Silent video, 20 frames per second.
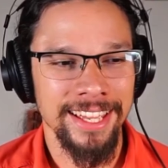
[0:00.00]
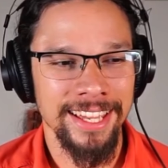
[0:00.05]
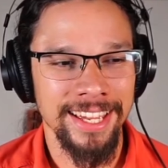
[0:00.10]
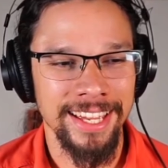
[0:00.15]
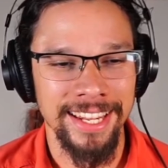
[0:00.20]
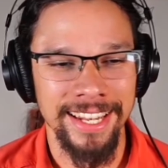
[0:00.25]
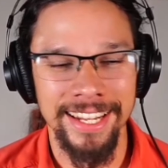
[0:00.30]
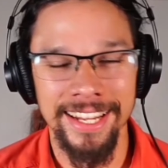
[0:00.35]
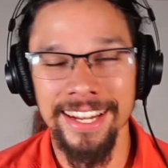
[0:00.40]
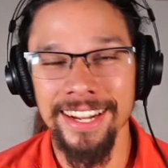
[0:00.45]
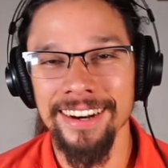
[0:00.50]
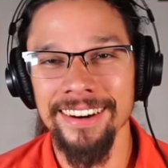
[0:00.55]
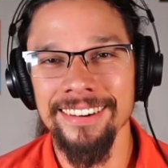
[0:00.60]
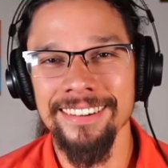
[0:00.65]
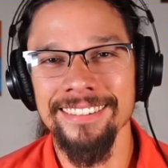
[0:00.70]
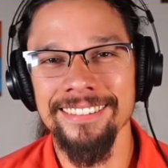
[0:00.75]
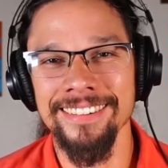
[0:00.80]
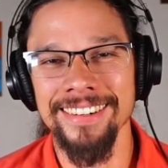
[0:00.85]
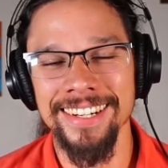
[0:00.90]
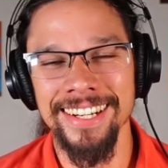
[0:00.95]
And,
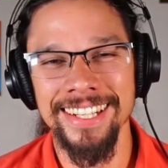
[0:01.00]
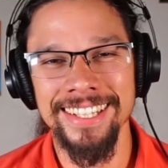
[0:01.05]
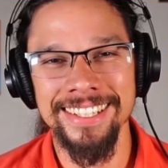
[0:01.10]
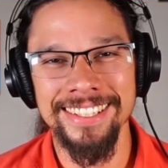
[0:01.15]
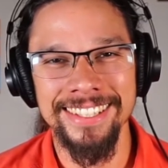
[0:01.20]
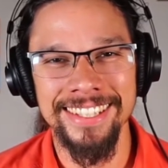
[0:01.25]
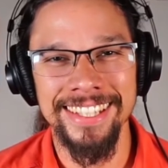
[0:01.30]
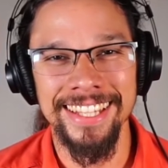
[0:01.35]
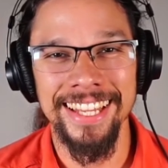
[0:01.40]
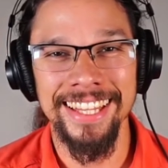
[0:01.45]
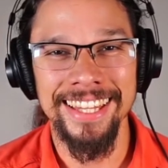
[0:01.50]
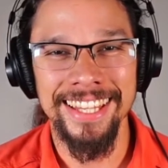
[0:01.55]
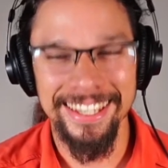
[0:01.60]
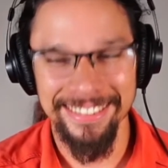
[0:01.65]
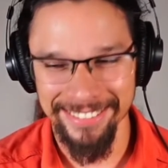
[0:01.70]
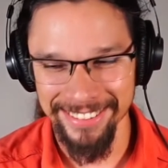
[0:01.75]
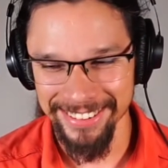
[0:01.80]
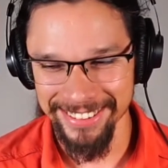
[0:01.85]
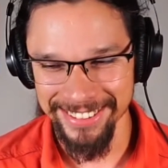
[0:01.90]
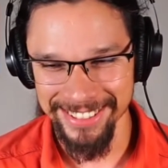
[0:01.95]
we're not doing nothing.
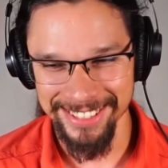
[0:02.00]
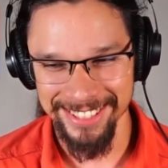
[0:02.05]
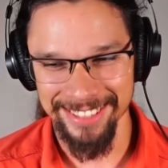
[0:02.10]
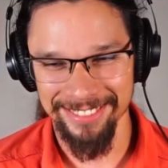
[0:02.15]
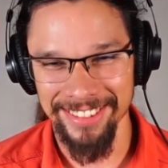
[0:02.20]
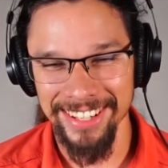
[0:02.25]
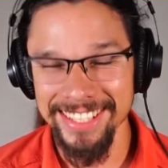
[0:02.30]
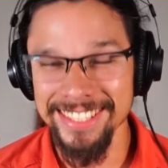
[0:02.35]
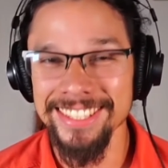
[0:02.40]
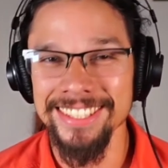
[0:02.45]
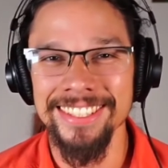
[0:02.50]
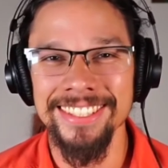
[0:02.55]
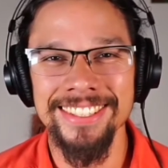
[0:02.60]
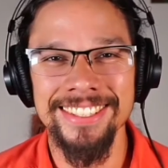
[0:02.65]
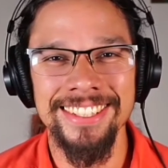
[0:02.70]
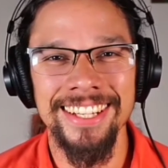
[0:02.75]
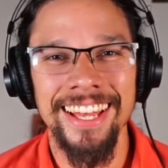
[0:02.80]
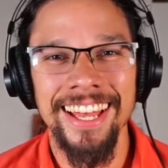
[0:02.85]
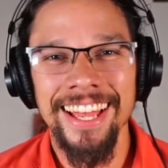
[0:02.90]
We don't use our muscles.